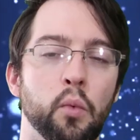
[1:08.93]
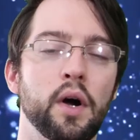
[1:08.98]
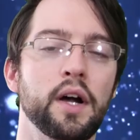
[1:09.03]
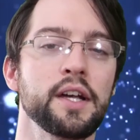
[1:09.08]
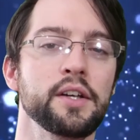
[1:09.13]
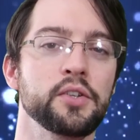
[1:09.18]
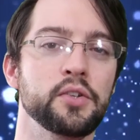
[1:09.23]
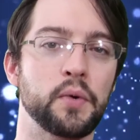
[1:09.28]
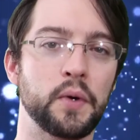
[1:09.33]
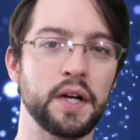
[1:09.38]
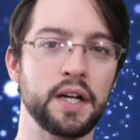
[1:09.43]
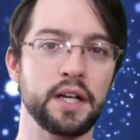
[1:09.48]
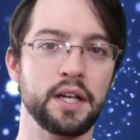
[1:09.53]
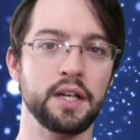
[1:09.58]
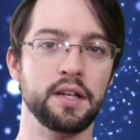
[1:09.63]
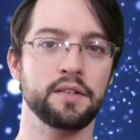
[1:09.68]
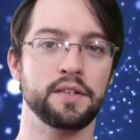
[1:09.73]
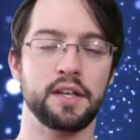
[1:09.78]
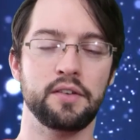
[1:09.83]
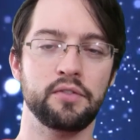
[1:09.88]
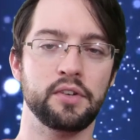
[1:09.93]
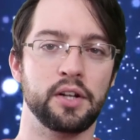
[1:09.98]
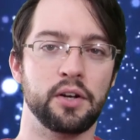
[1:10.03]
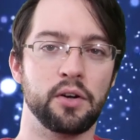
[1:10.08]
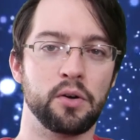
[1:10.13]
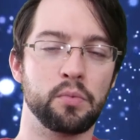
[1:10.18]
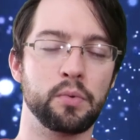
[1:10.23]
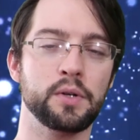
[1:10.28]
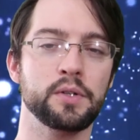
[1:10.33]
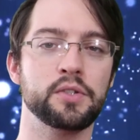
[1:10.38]
Why do I,
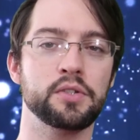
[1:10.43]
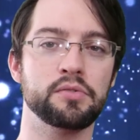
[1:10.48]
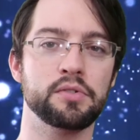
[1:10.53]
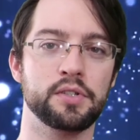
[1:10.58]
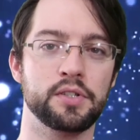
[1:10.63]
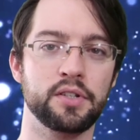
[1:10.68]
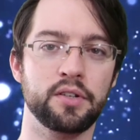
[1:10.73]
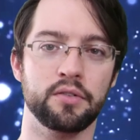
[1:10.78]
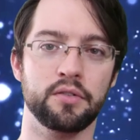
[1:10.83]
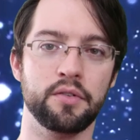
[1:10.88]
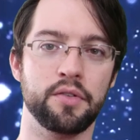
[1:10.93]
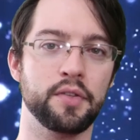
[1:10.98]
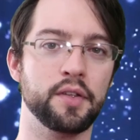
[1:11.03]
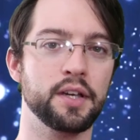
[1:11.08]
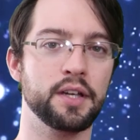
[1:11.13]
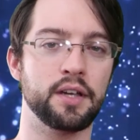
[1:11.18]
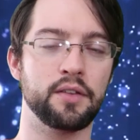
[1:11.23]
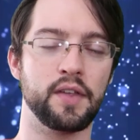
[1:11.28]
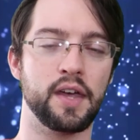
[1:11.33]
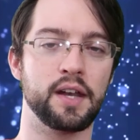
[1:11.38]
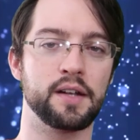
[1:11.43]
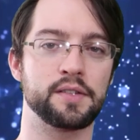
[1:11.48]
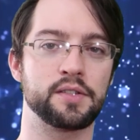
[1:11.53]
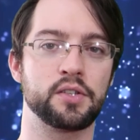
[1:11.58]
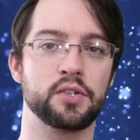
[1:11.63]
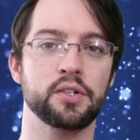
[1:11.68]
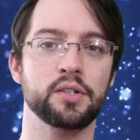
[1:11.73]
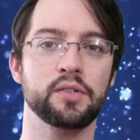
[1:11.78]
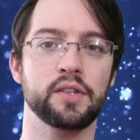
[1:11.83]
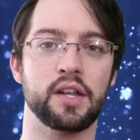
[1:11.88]
Davinator1, 2, and 2, think that it's
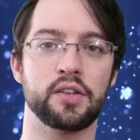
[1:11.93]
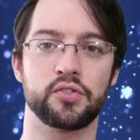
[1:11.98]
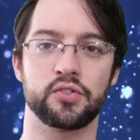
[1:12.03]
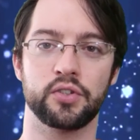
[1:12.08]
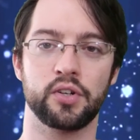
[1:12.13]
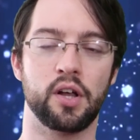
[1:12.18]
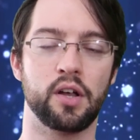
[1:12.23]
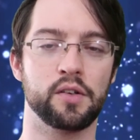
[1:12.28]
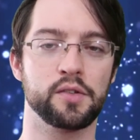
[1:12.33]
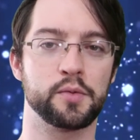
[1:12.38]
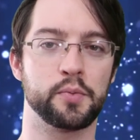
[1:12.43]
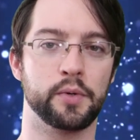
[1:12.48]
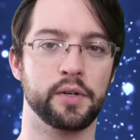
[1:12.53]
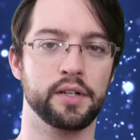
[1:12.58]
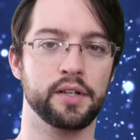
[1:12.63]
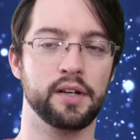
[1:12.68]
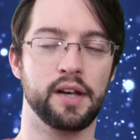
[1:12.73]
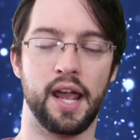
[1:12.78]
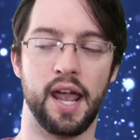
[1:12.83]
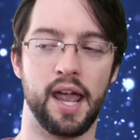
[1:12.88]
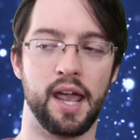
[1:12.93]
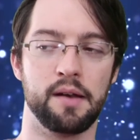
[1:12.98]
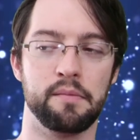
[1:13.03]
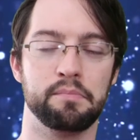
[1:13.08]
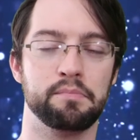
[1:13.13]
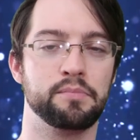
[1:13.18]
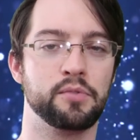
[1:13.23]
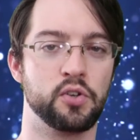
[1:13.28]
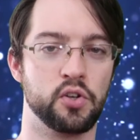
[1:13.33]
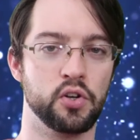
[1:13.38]
good that Shaddolls won
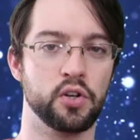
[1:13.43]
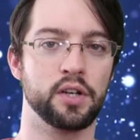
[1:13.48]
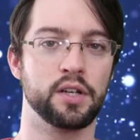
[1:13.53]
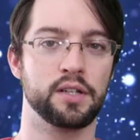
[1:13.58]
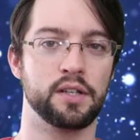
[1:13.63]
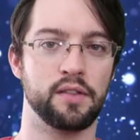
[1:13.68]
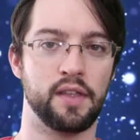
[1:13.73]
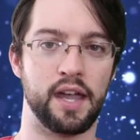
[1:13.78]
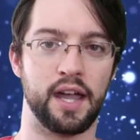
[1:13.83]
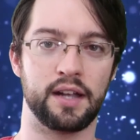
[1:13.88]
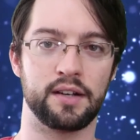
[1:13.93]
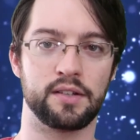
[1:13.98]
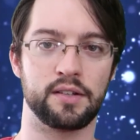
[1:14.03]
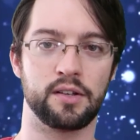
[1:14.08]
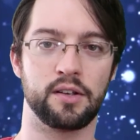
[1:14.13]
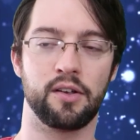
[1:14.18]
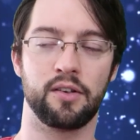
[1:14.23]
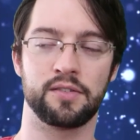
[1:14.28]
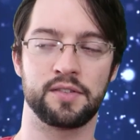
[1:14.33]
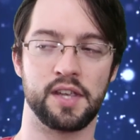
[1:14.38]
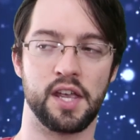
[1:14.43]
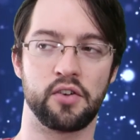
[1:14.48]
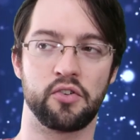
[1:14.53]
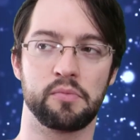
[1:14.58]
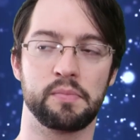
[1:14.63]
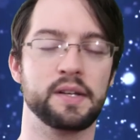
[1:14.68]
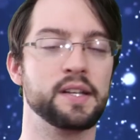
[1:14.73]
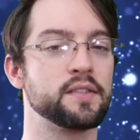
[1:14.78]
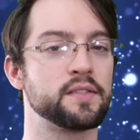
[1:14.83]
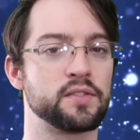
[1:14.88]
and good that
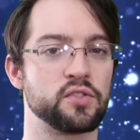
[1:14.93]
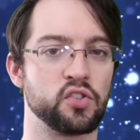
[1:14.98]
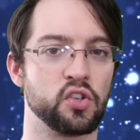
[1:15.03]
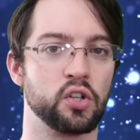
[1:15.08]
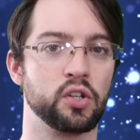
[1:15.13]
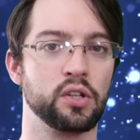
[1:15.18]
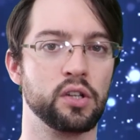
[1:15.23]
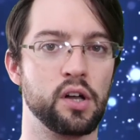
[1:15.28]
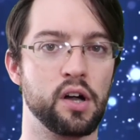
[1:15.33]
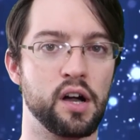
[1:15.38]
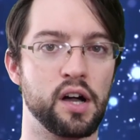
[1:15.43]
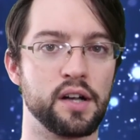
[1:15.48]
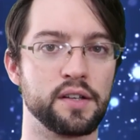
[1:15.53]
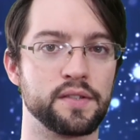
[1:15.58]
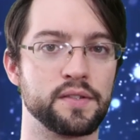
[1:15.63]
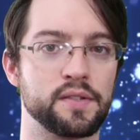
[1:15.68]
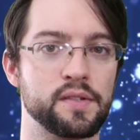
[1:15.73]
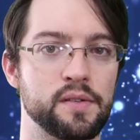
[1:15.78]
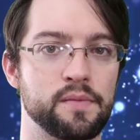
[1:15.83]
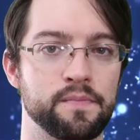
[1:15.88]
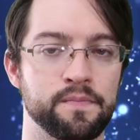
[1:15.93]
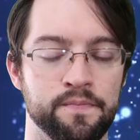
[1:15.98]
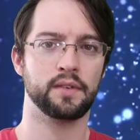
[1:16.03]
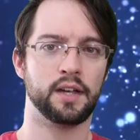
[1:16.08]
Sacred Beasts lost?